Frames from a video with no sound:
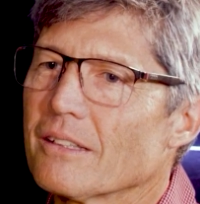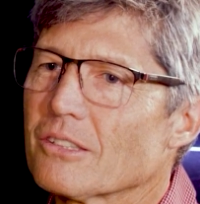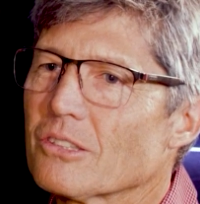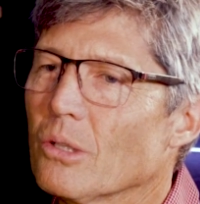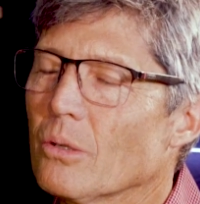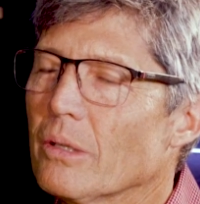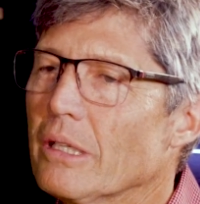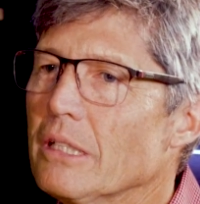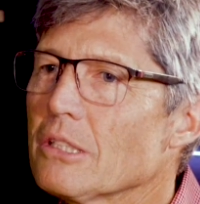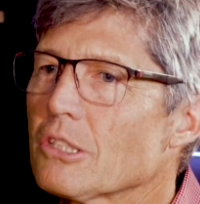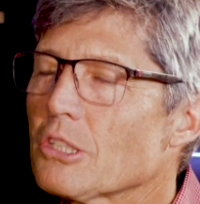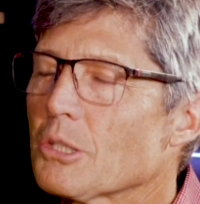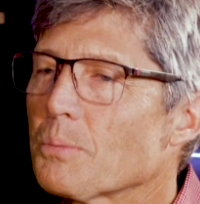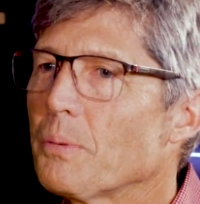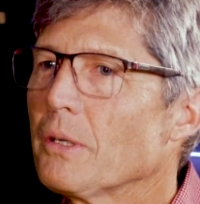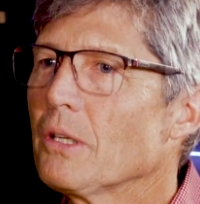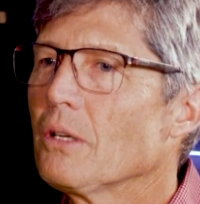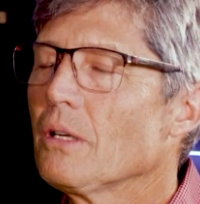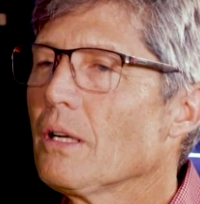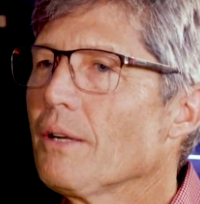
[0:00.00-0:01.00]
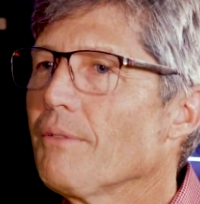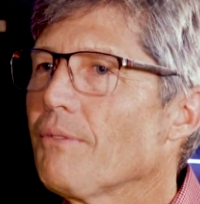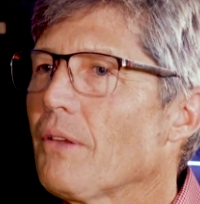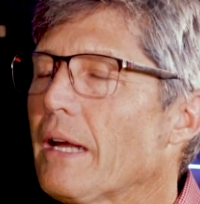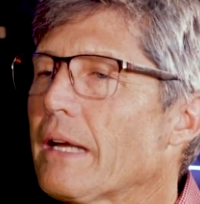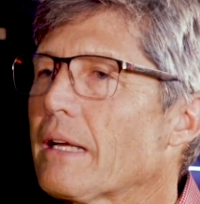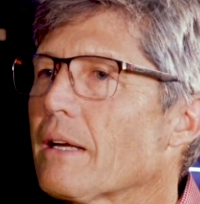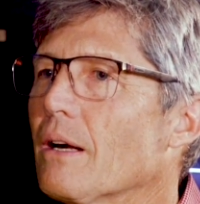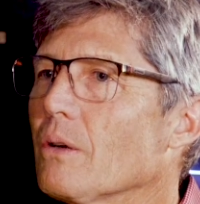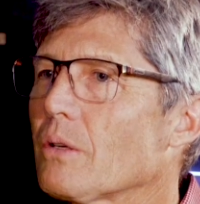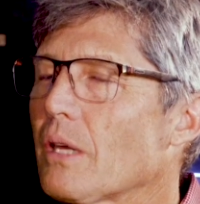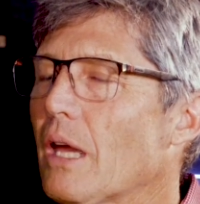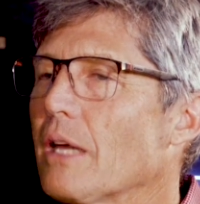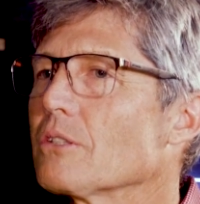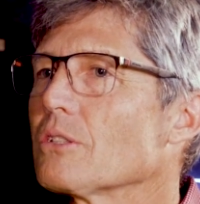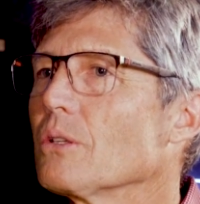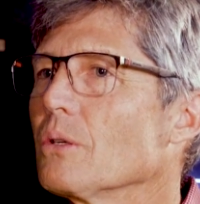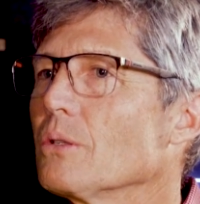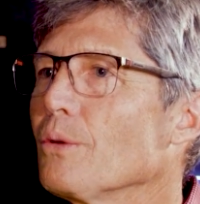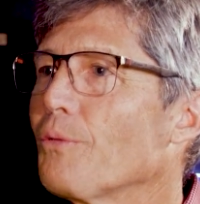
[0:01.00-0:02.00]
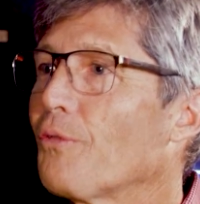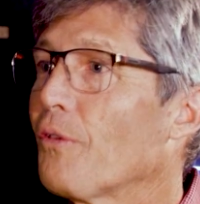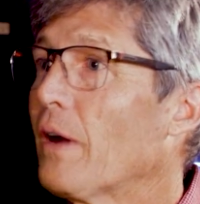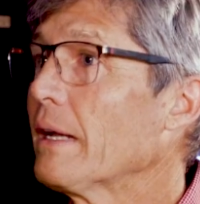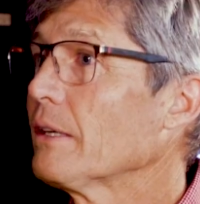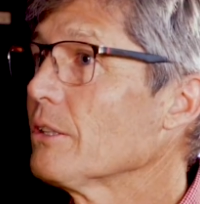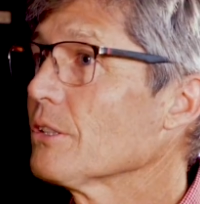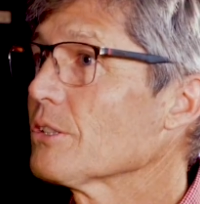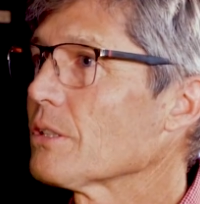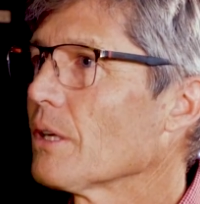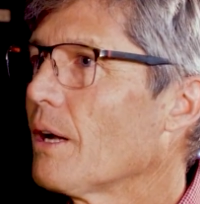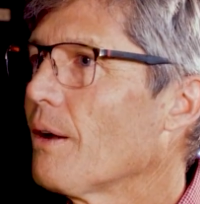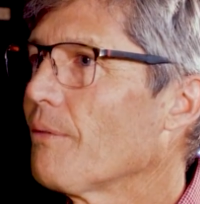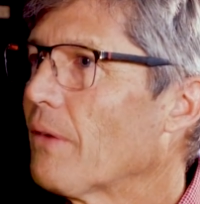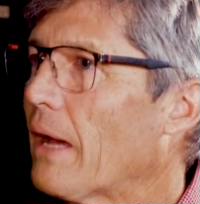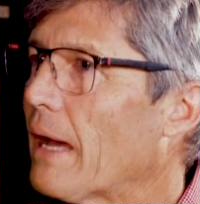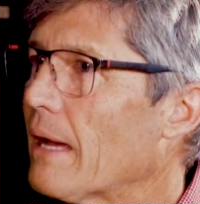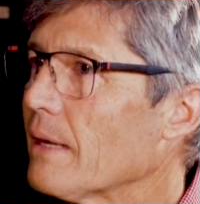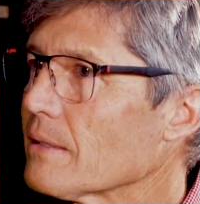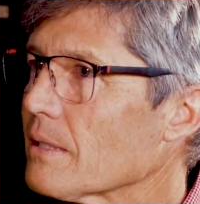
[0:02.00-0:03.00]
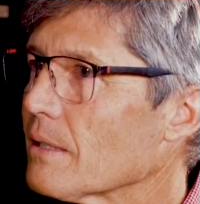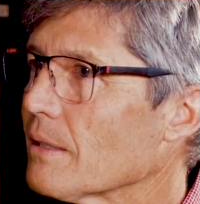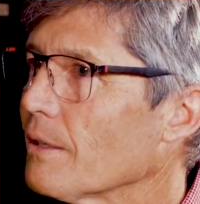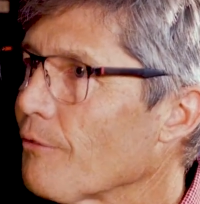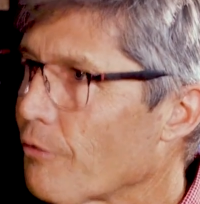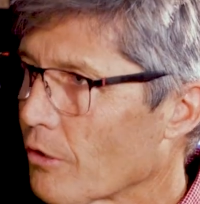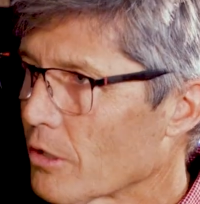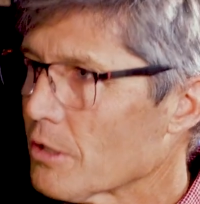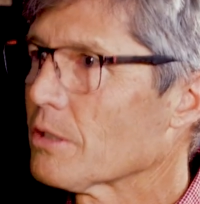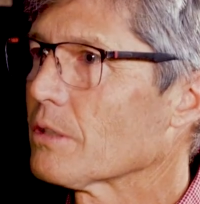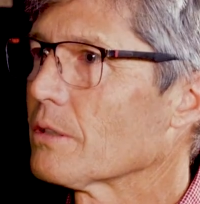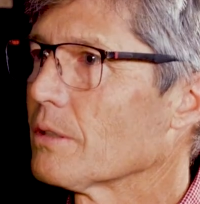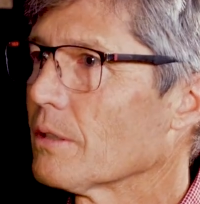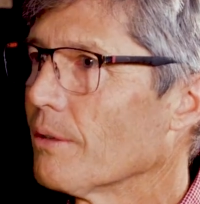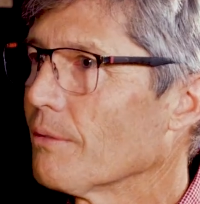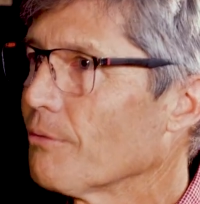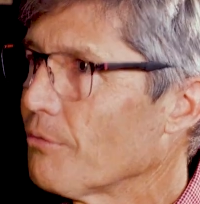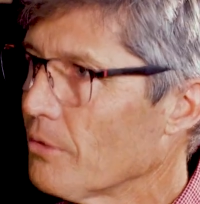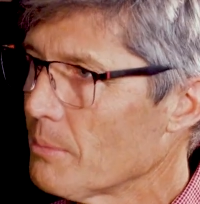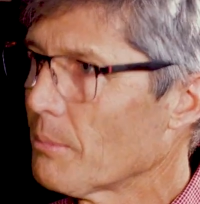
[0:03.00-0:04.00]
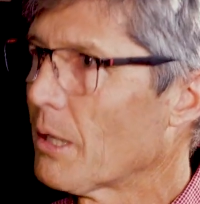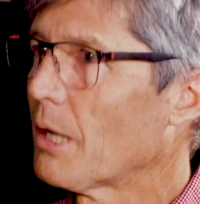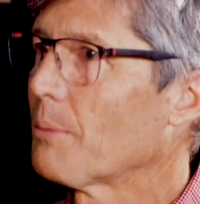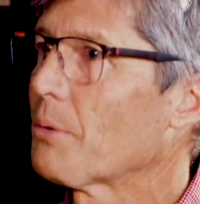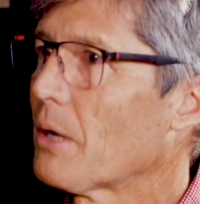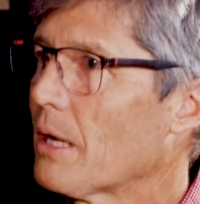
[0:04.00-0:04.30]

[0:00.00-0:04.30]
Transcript: So in the spirit of like, okay, so you find yourself as the first female